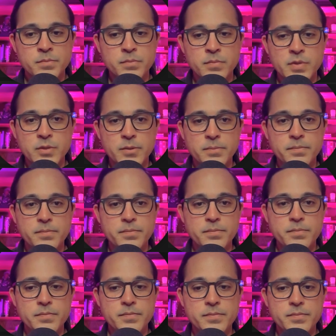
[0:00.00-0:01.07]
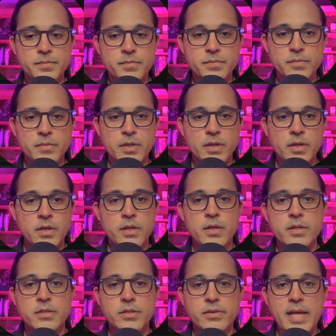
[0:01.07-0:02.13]
Cool.
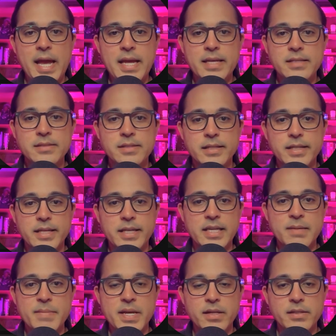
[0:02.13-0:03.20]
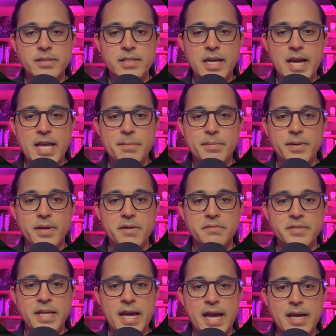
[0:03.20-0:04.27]
So that is the email type
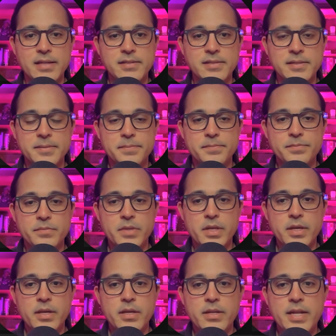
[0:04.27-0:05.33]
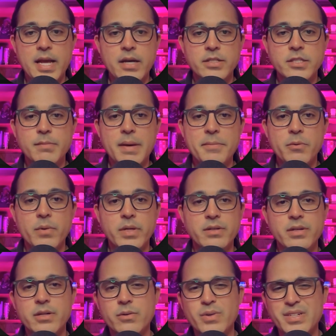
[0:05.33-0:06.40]
of task. Now, you might be
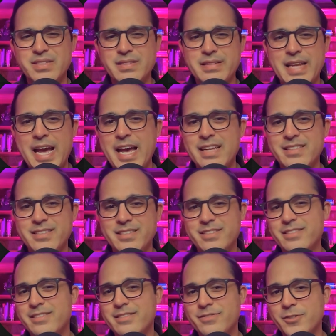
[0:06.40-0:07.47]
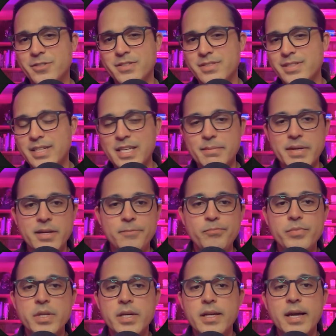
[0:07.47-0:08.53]
wondering, what is a task versus an
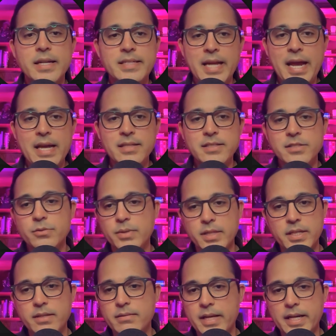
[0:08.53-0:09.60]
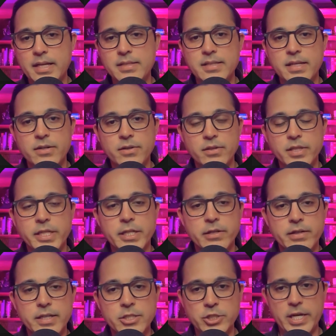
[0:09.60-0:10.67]
email? A task is really, like I said
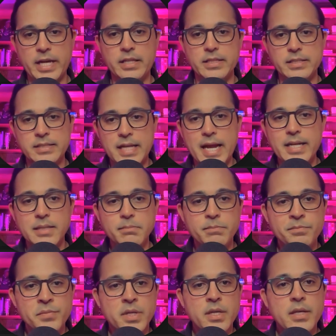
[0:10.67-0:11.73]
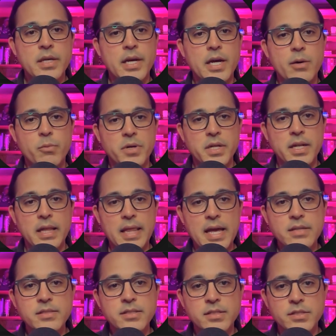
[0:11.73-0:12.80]
earlier, a checklist item. What it
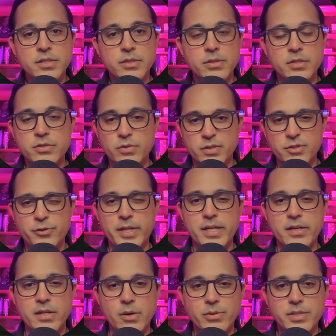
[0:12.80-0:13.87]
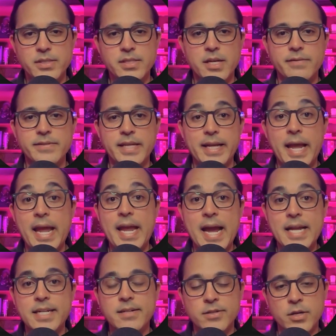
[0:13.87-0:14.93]
allows you to do is sort of create a note to self saying, hey,
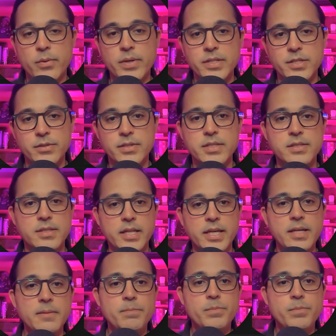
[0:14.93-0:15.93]
I need to go and do this thing.